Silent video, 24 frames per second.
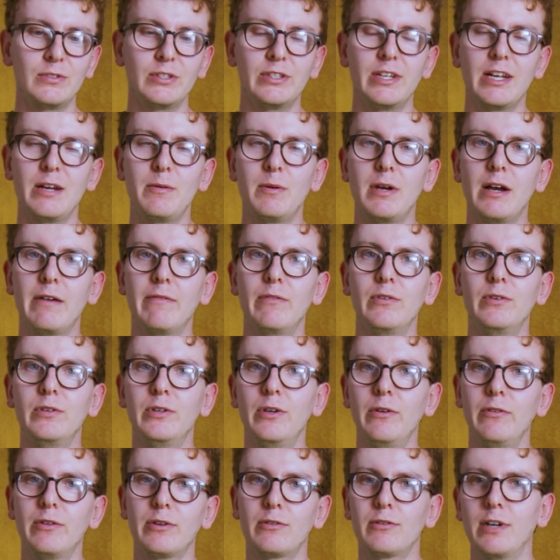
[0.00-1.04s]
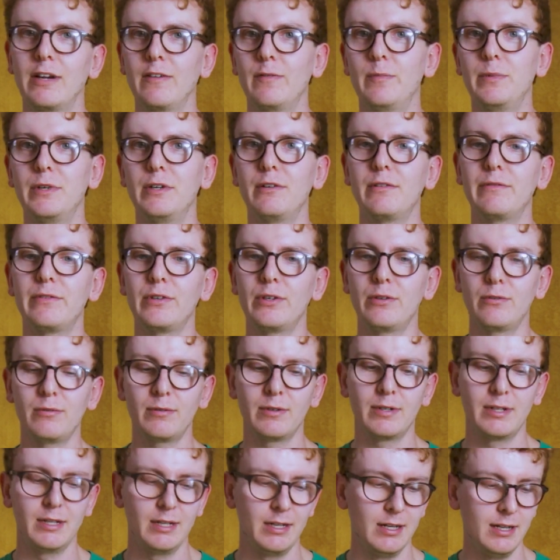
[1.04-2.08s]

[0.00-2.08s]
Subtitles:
Today we have another craft beer review,